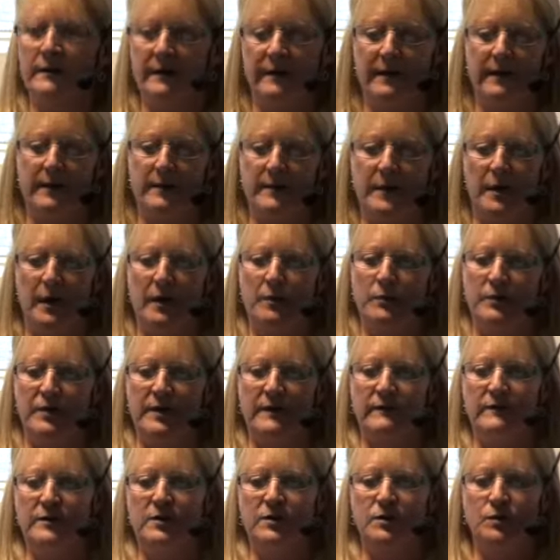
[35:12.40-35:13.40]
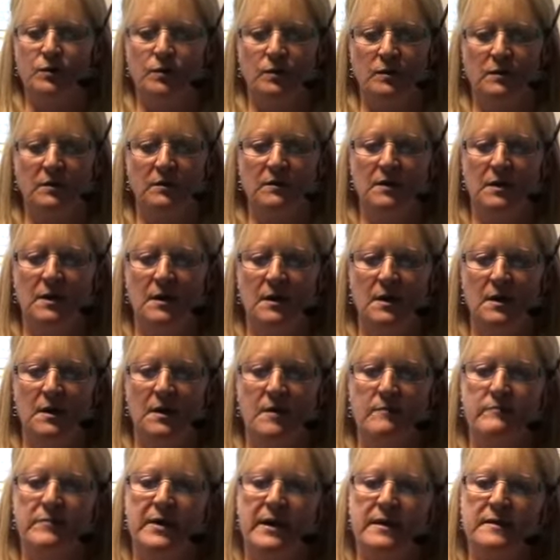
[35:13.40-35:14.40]
I don't know, whatever you call it,
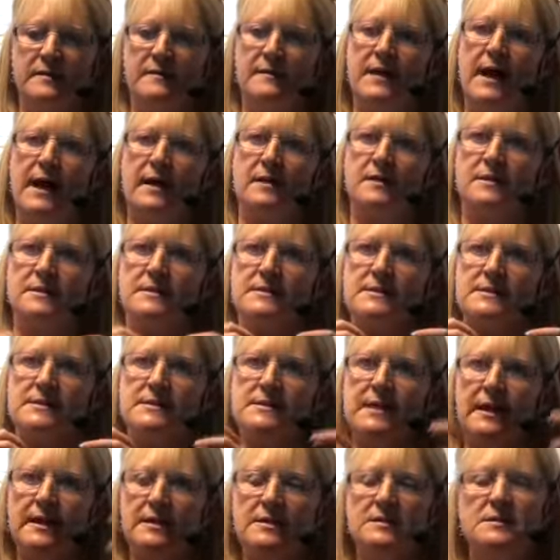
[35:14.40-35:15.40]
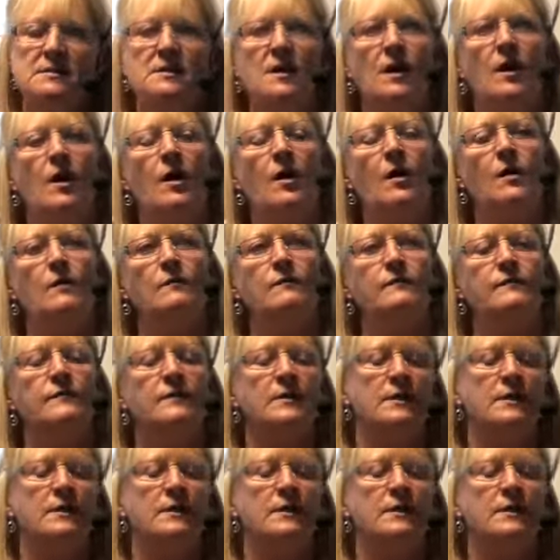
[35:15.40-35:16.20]
but that sense of